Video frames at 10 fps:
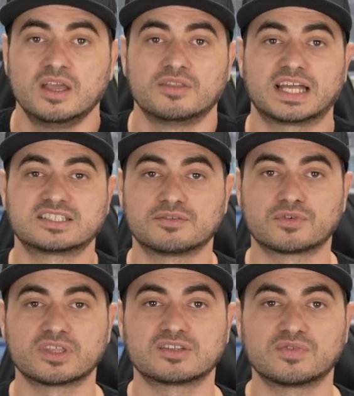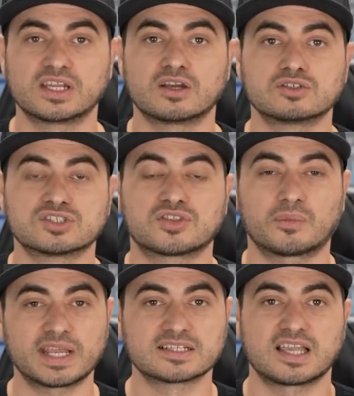That's it for this video. Just
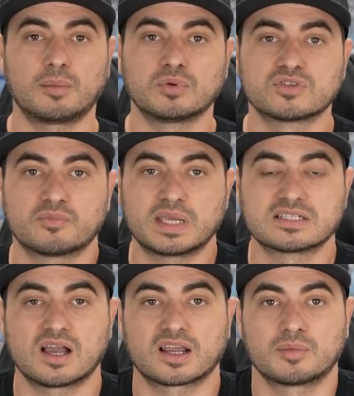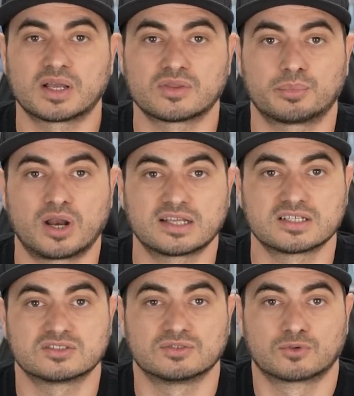3 examples of me talking about the
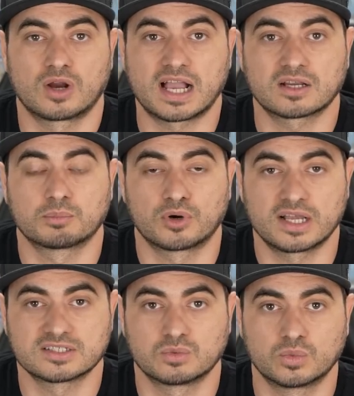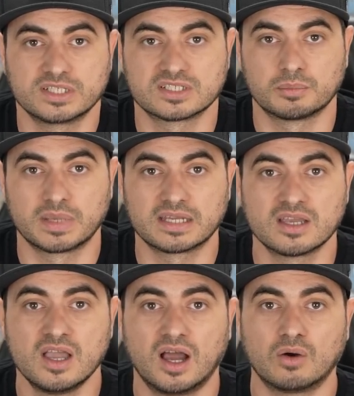process of crack, press, resubmit,
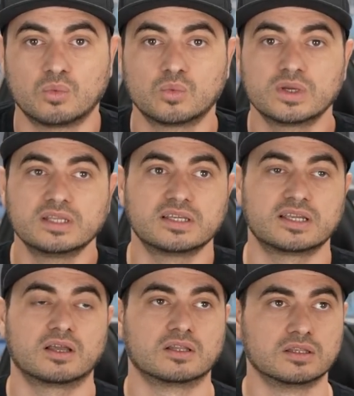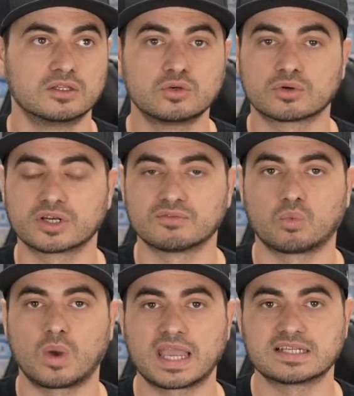a really
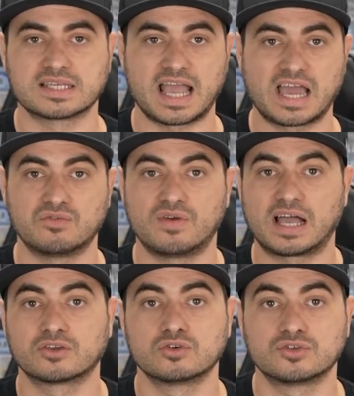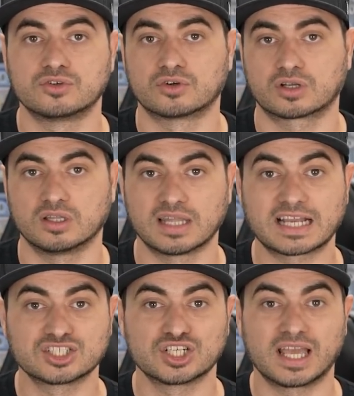lucrative way to add value to your collection.